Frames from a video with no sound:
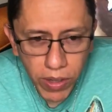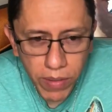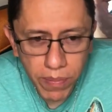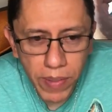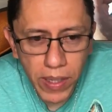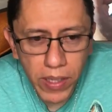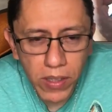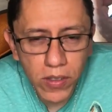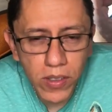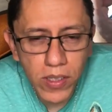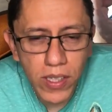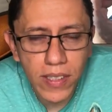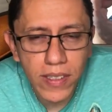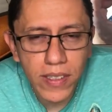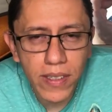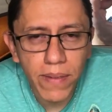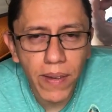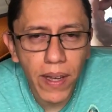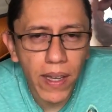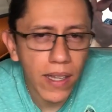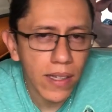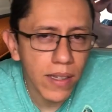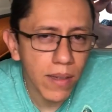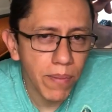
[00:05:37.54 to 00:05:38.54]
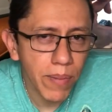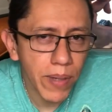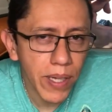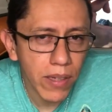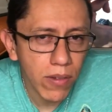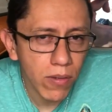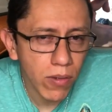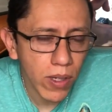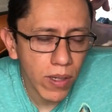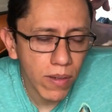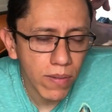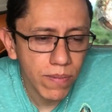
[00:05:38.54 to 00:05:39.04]
which element is added to the
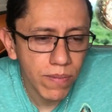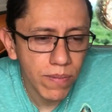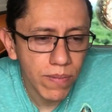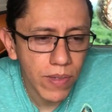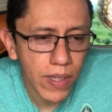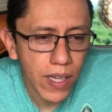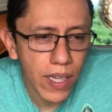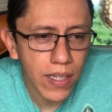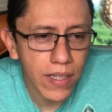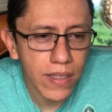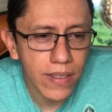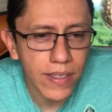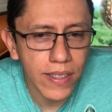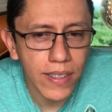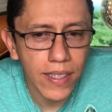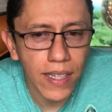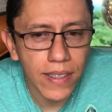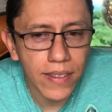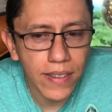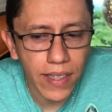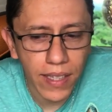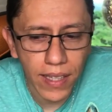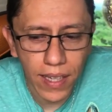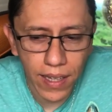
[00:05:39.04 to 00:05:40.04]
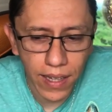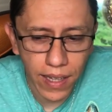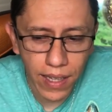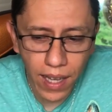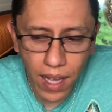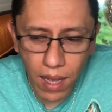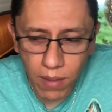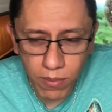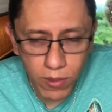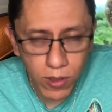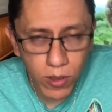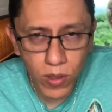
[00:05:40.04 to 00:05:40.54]
basic acid and it makes that
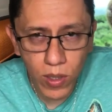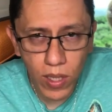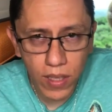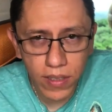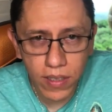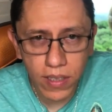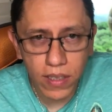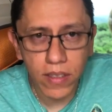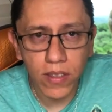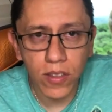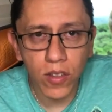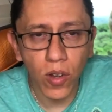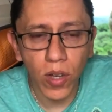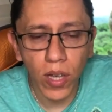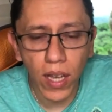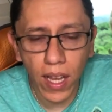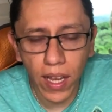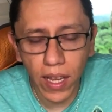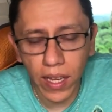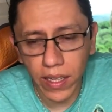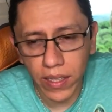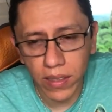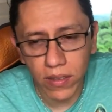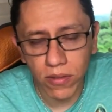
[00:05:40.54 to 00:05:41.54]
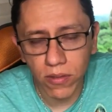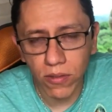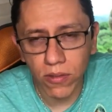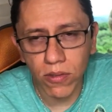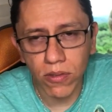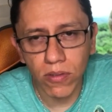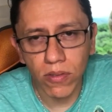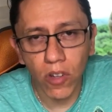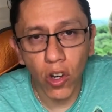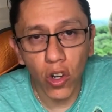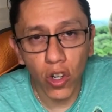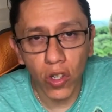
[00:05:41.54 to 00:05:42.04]
chemical reaction. It is also
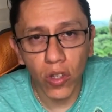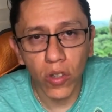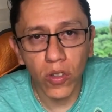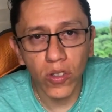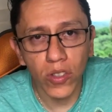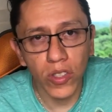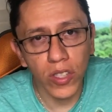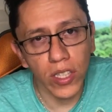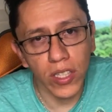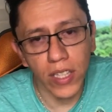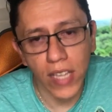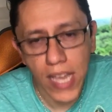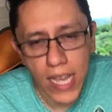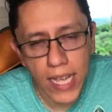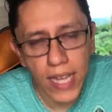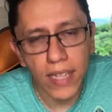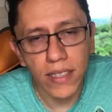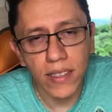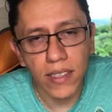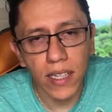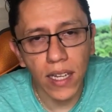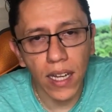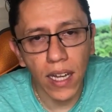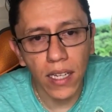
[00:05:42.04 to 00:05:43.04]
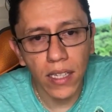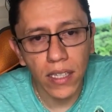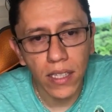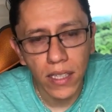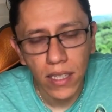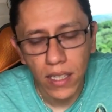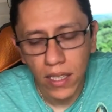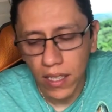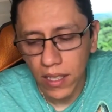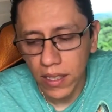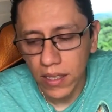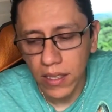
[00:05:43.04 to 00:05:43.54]
an organic component, but it is
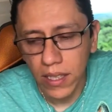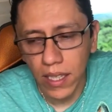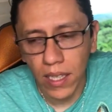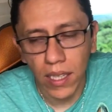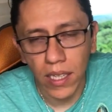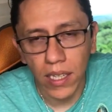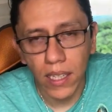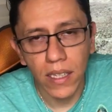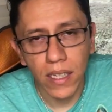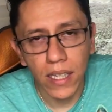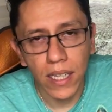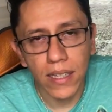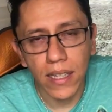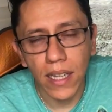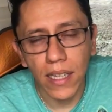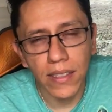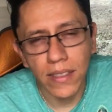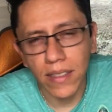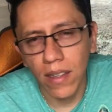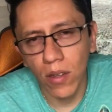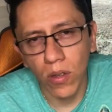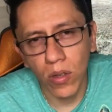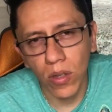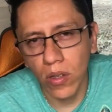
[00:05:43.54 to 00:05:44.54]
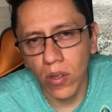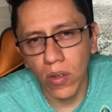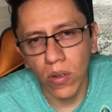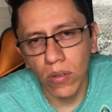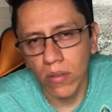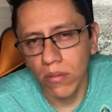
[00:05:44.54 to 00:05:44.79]
less sensitive to temperature.